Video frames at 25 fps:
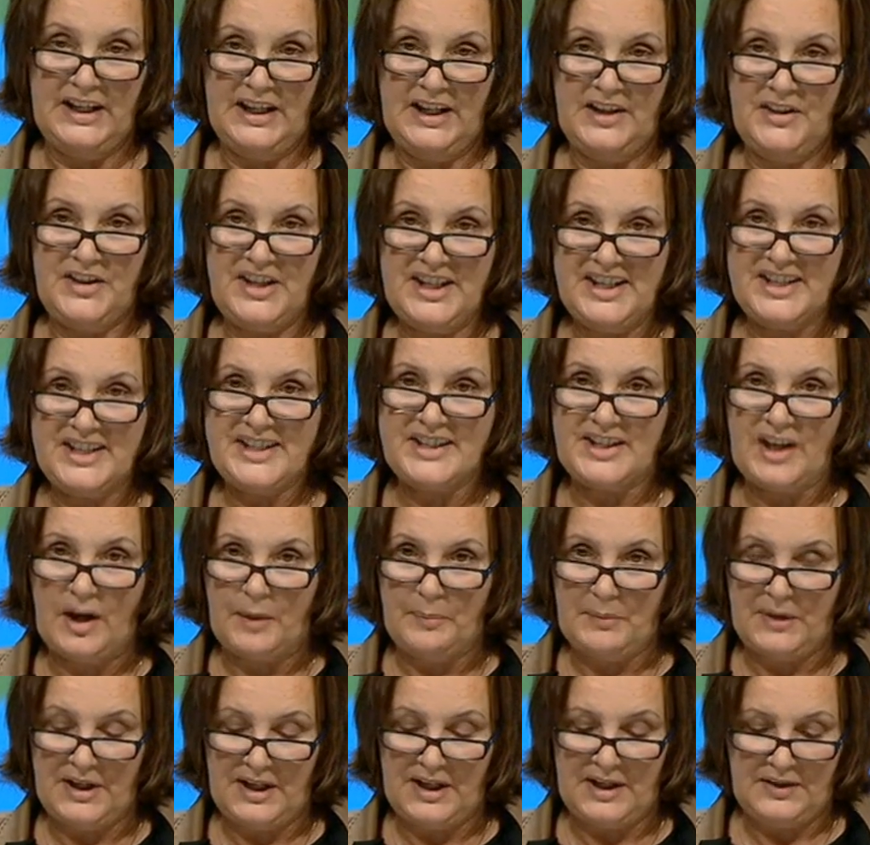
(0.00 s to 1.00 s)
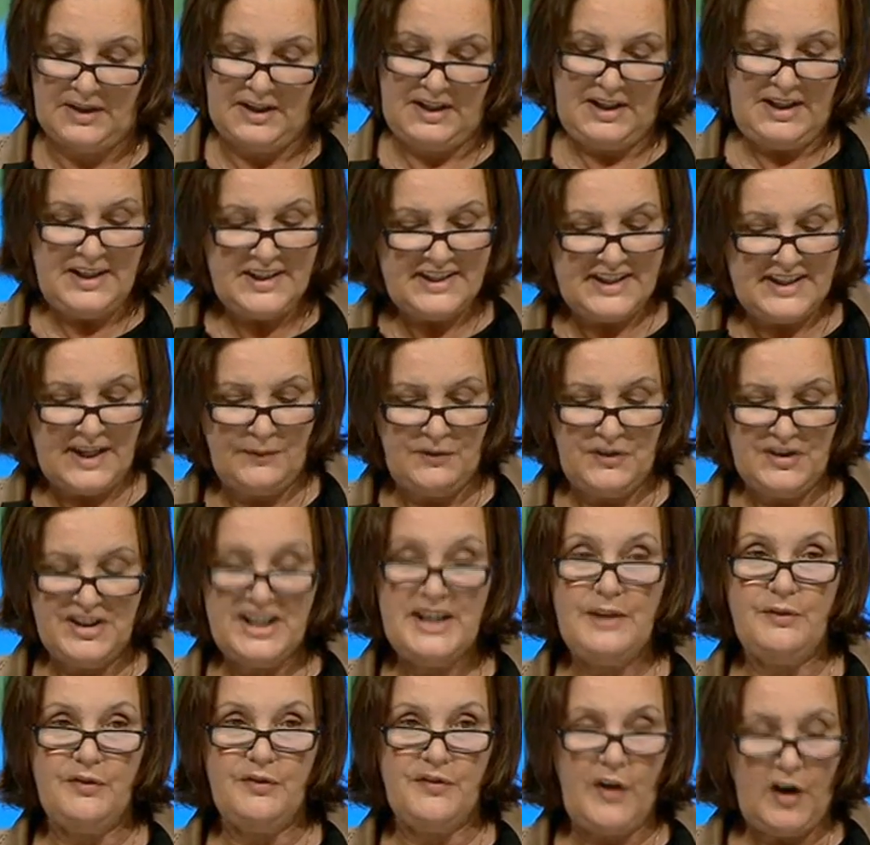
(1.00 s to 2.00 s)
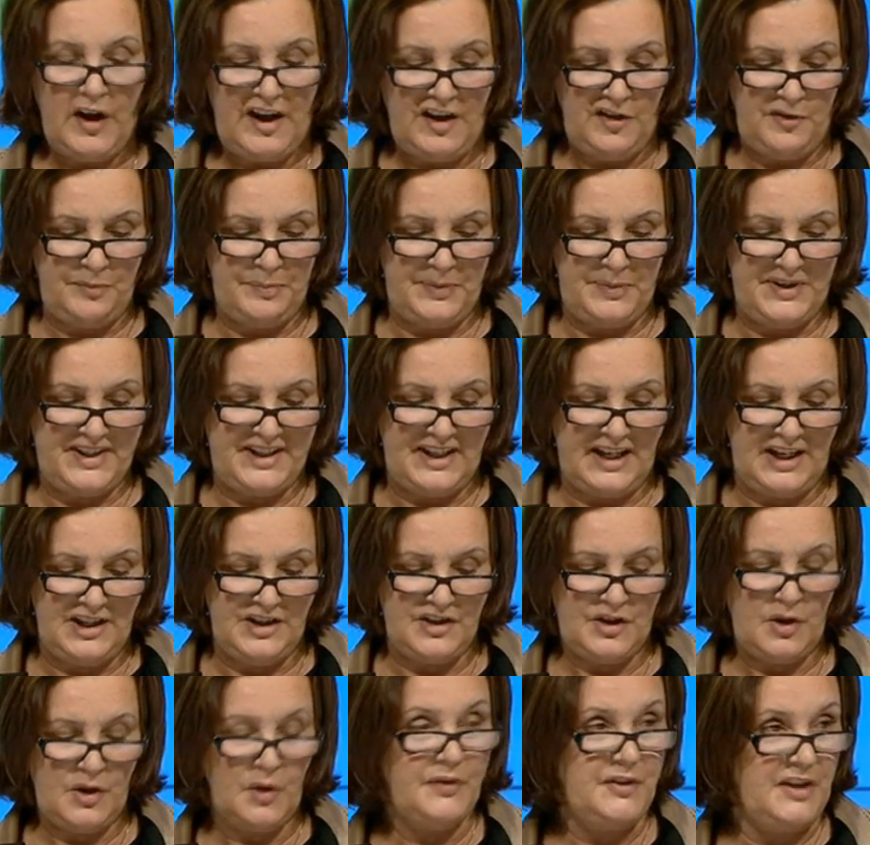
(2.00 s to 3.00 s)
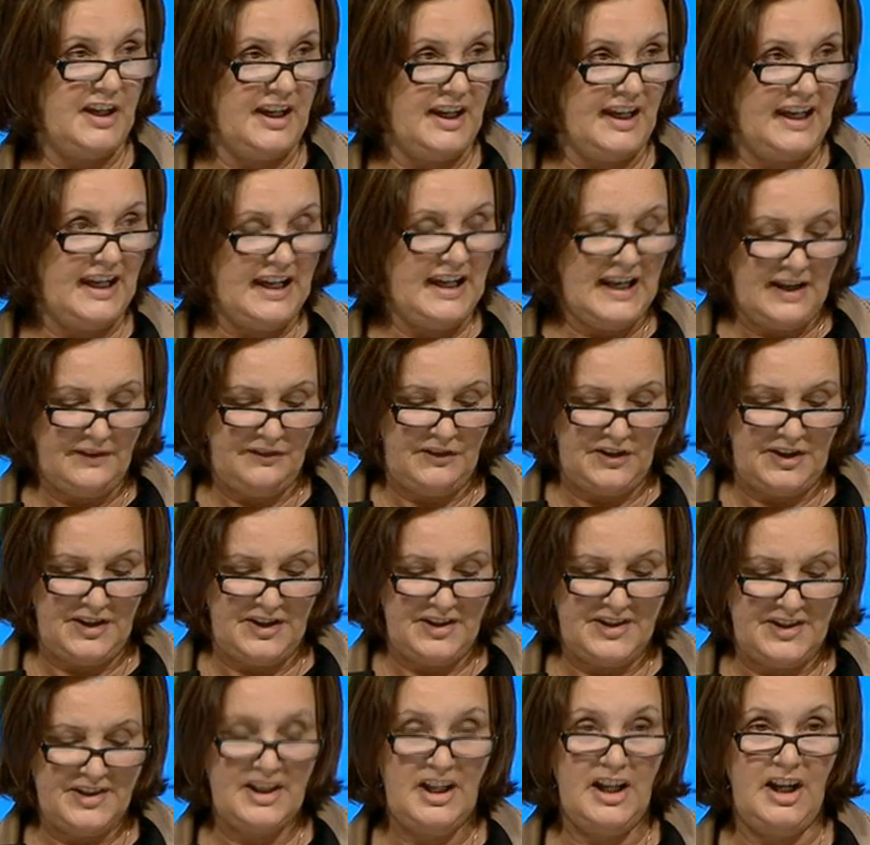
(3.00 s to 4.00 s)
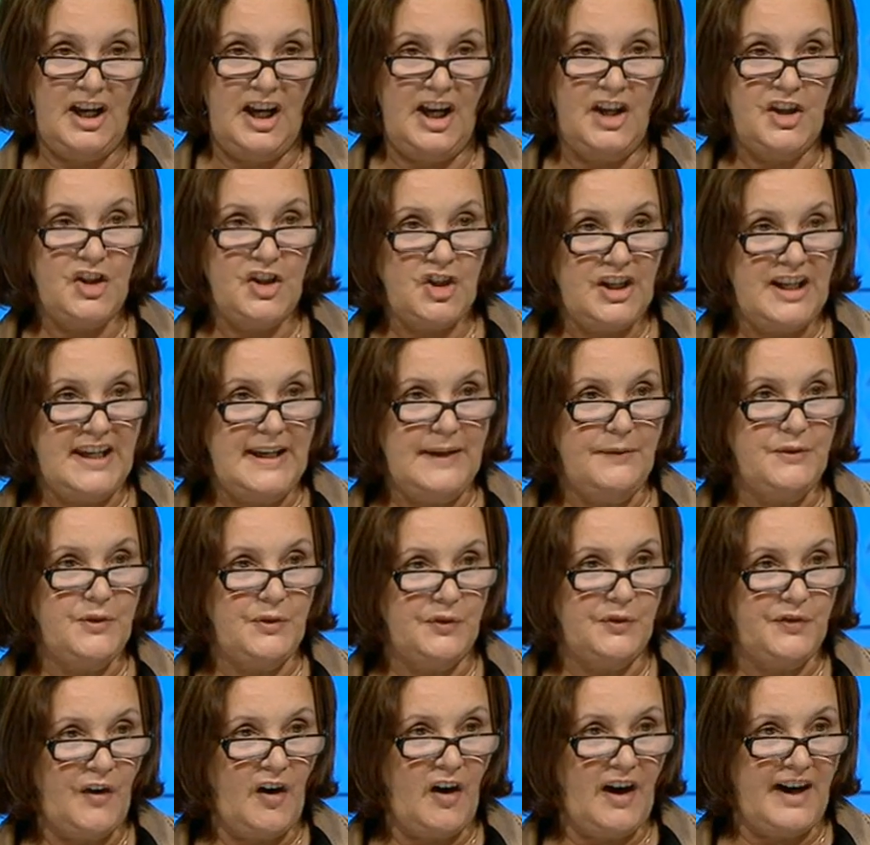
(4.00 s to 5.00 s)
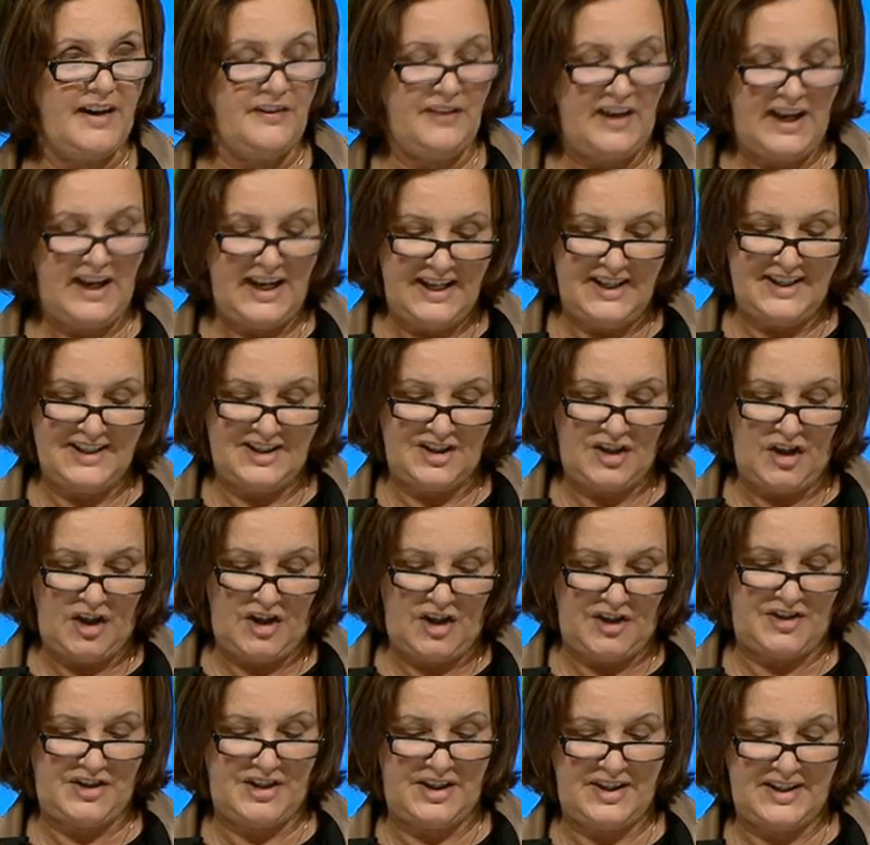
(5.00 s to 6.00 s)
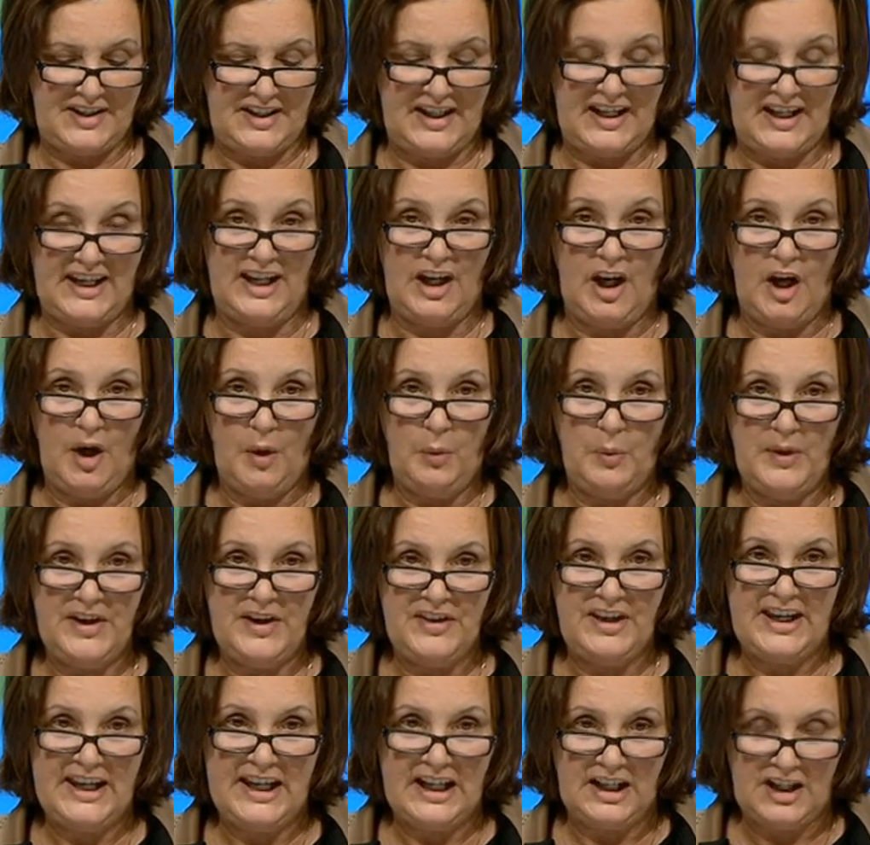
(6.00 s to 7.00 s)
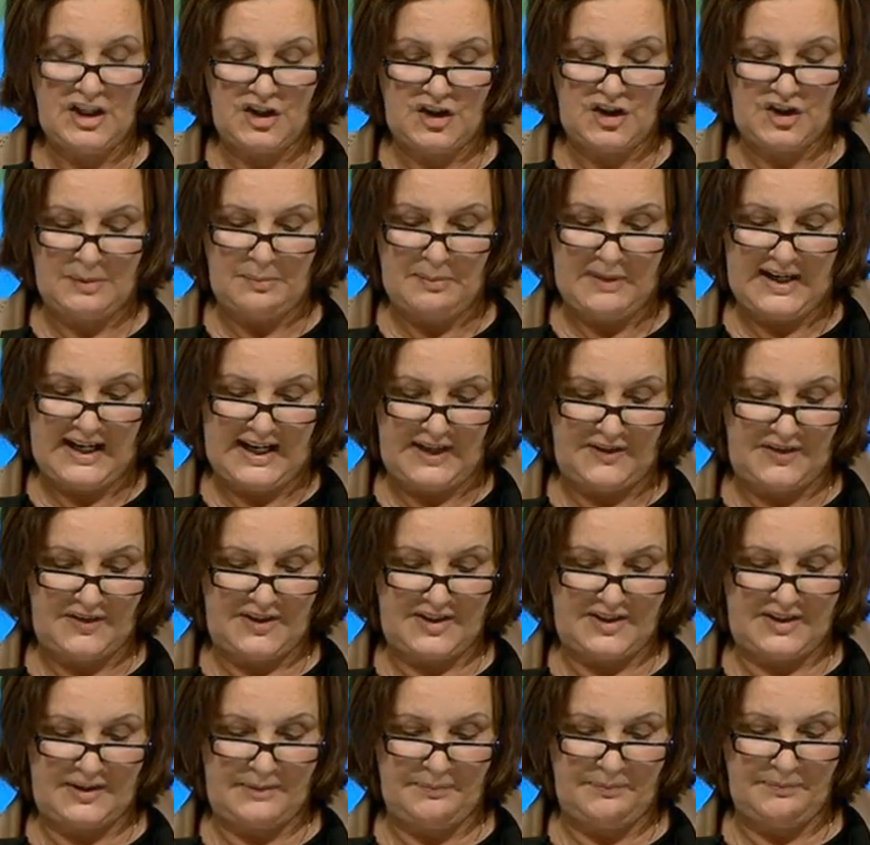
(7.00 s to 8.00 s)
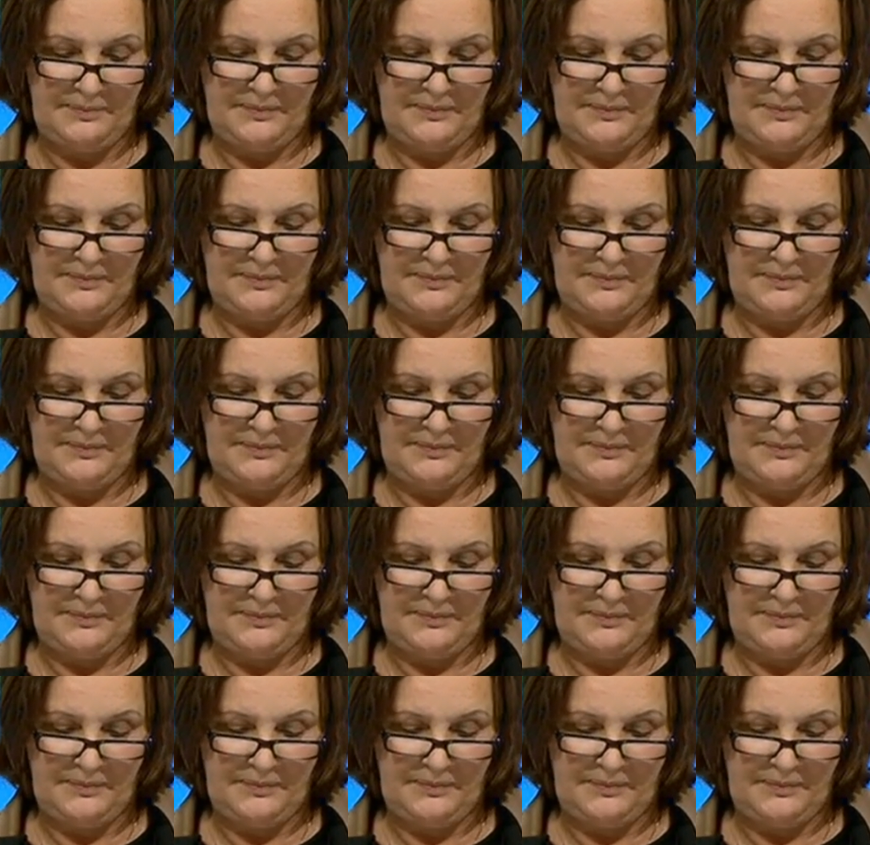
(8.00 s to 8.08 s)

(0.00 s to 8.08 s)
This summer, 75% of Year 11s achieved 5 A stars to C with English and Maths.